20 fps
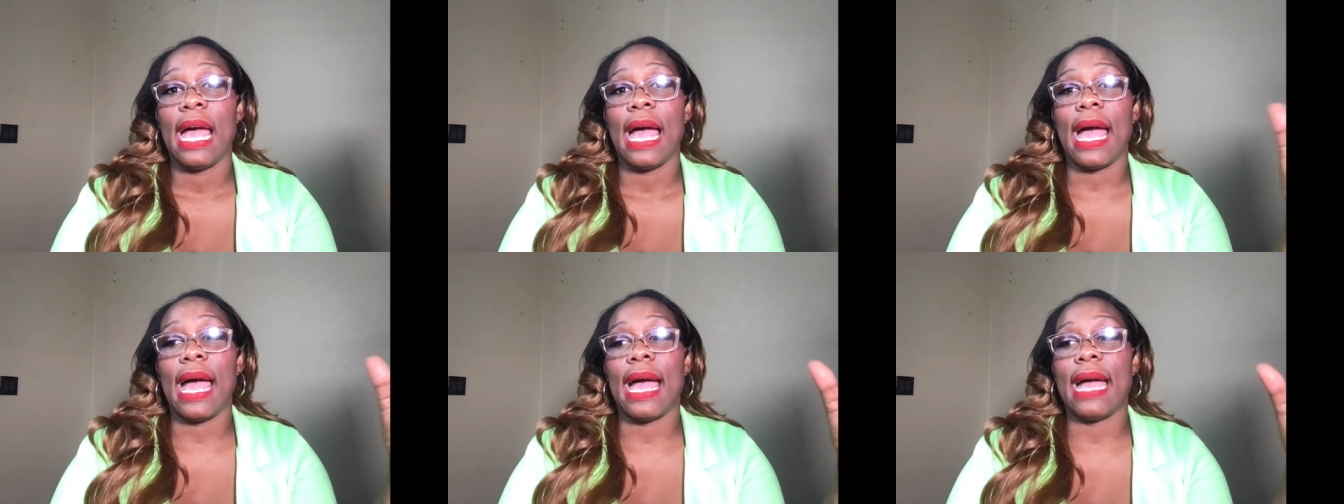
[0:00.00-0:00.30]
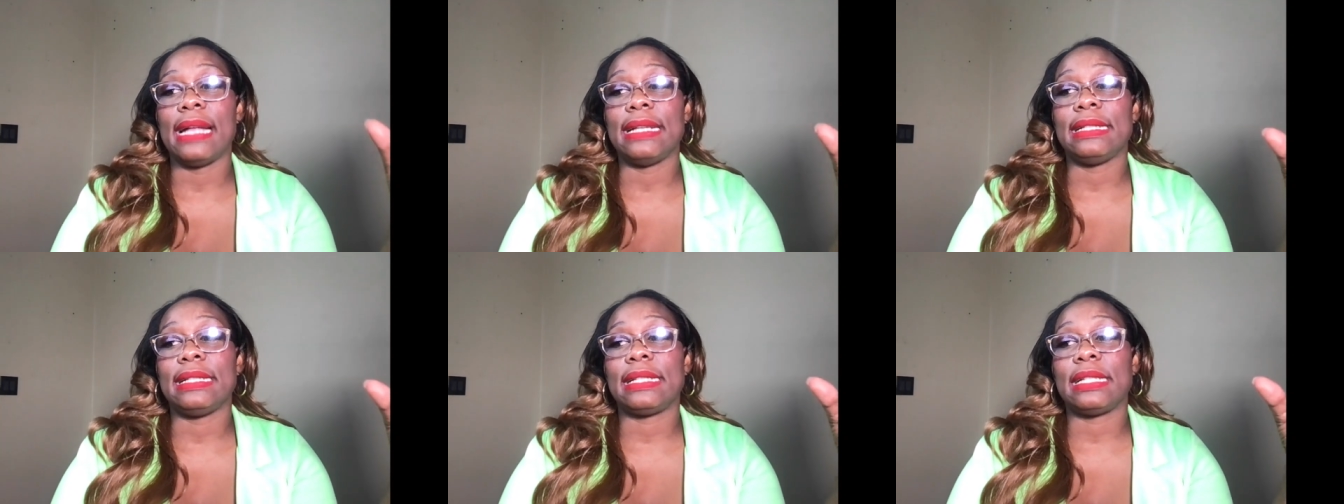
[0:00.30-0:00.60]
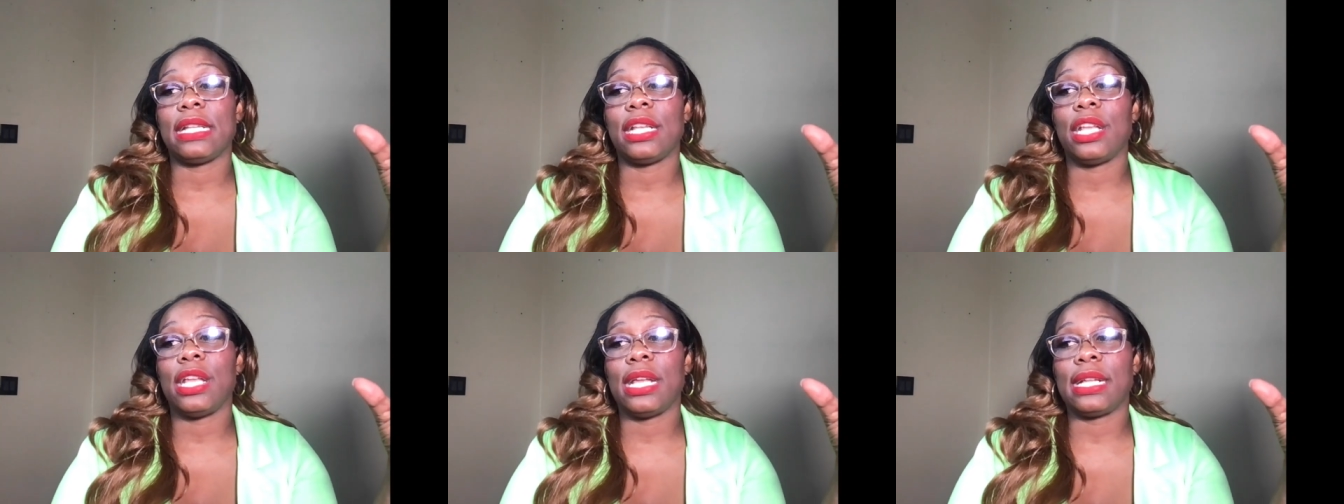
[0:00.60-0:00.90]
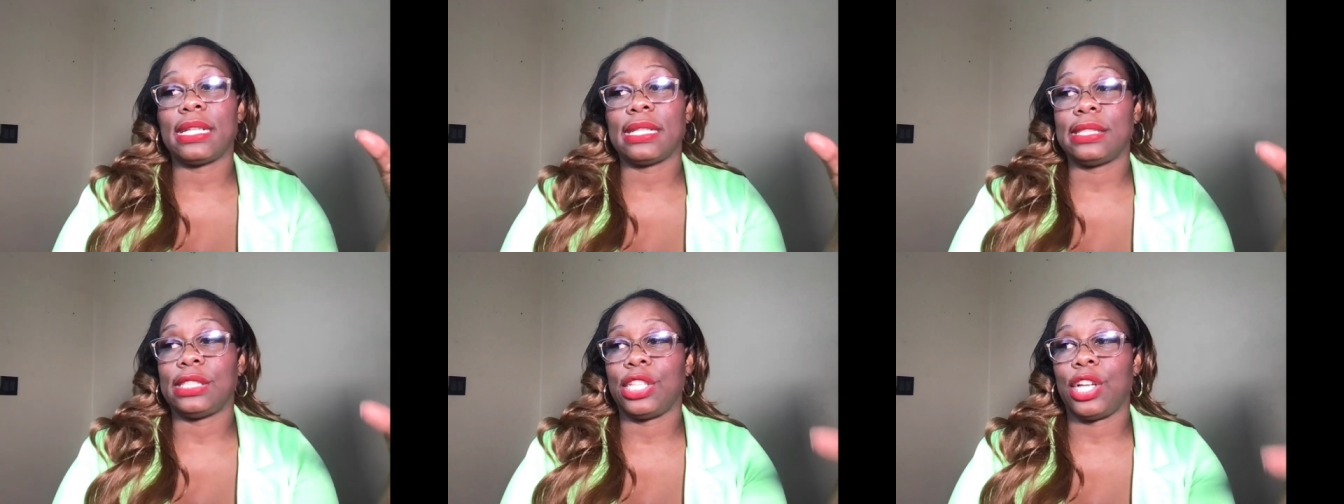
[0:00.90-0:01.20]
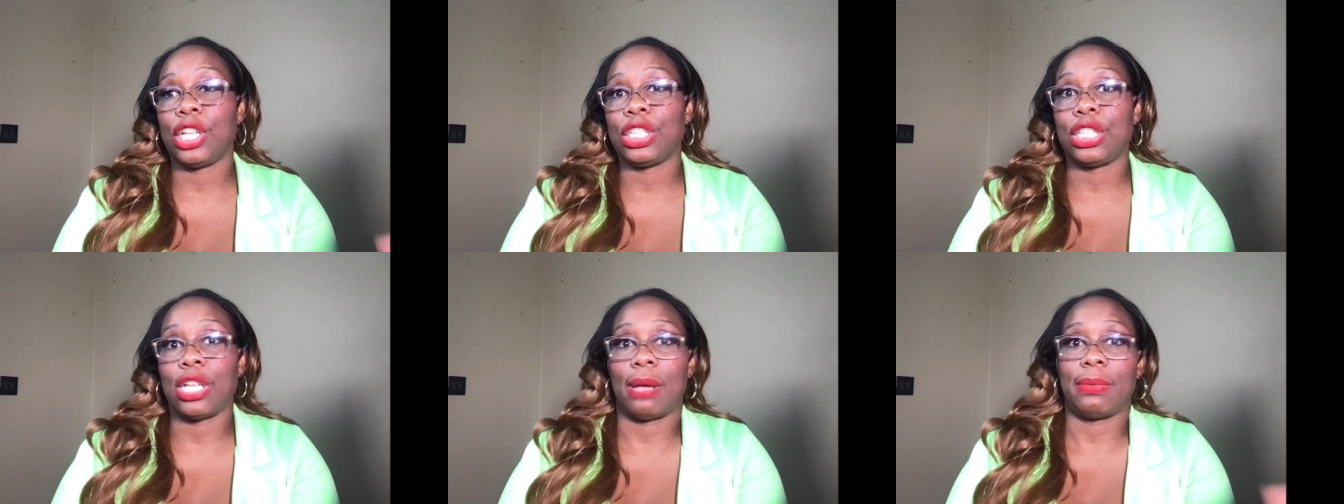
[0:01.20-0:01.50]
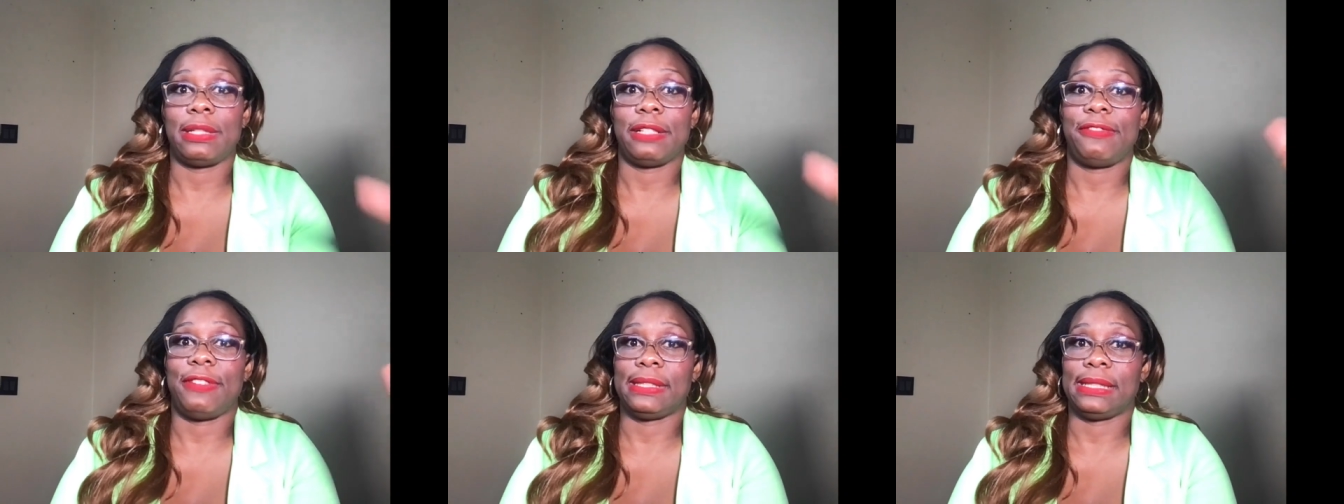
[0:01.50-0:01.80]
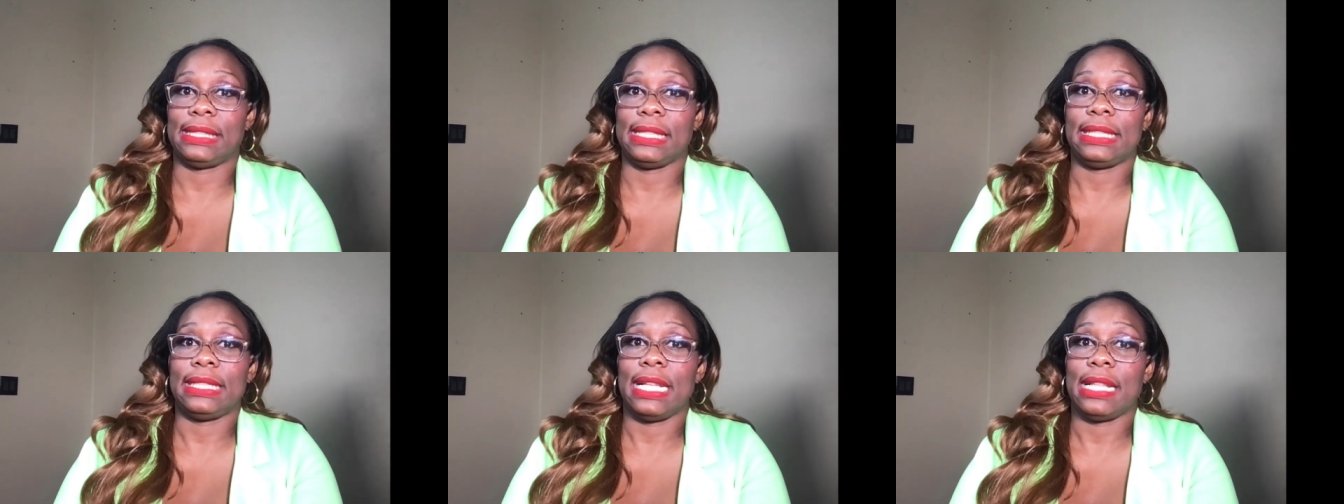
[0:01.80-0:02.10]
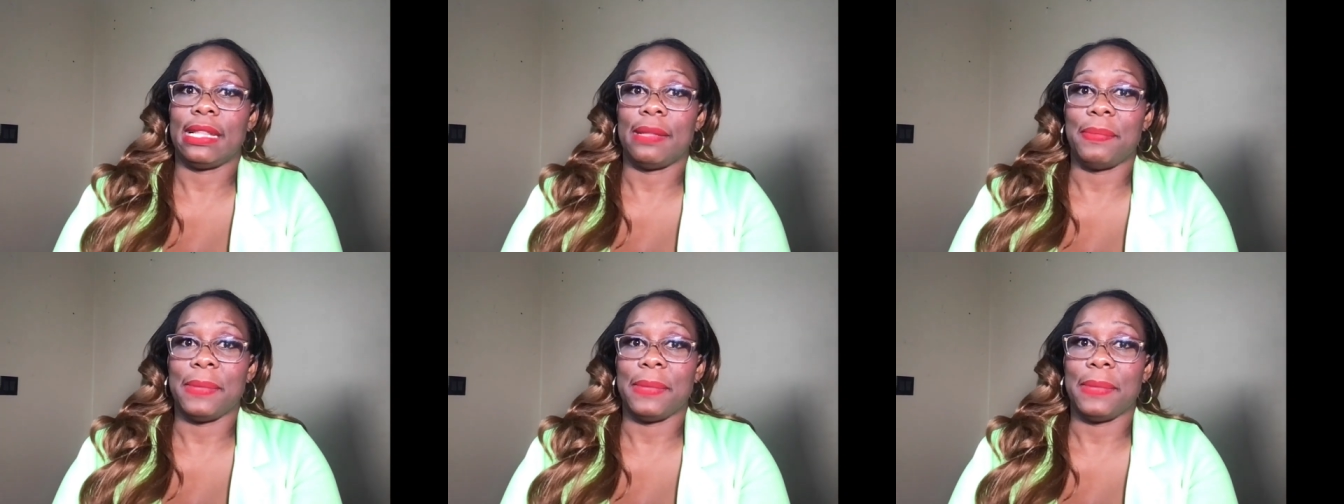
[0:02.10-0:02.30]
And it is your job to facilitate the